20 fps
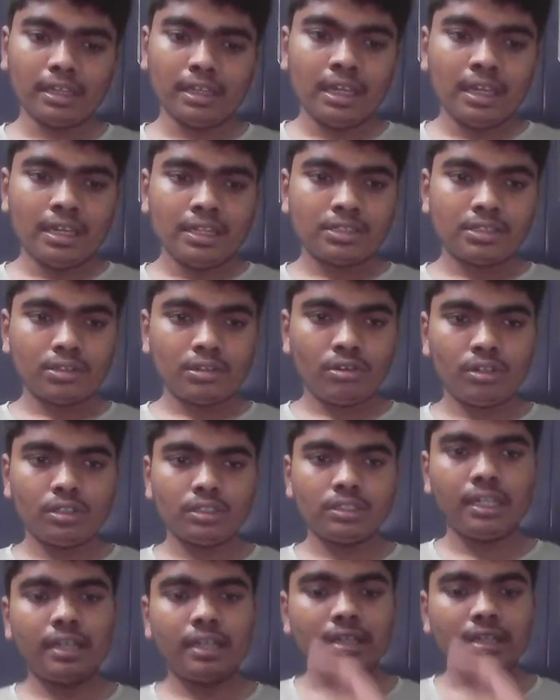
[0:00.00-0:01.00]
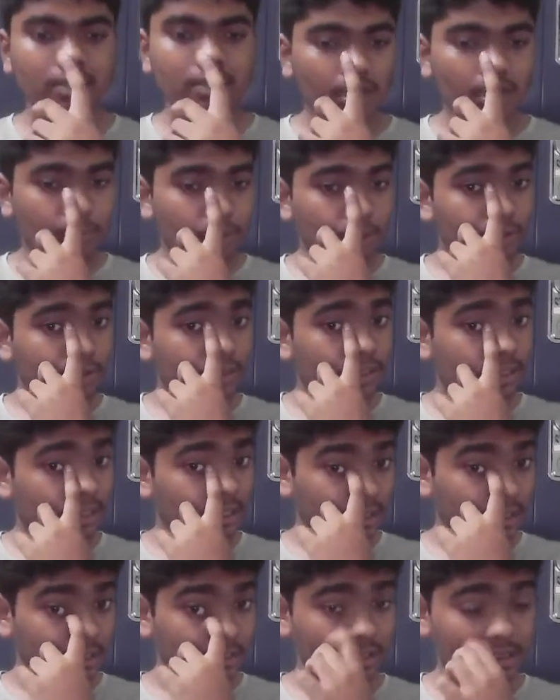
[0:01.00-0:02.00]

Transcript: So that is about this